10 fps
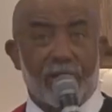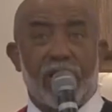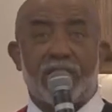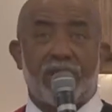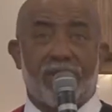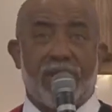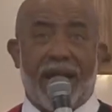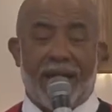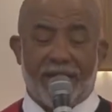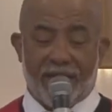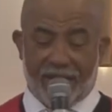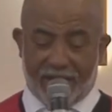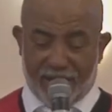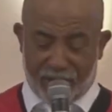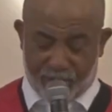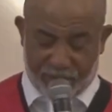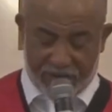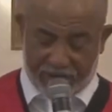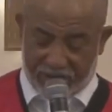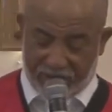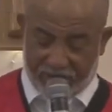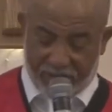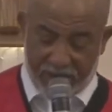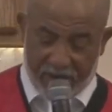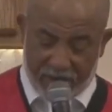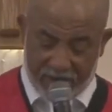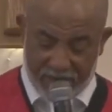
justified in the presence of God.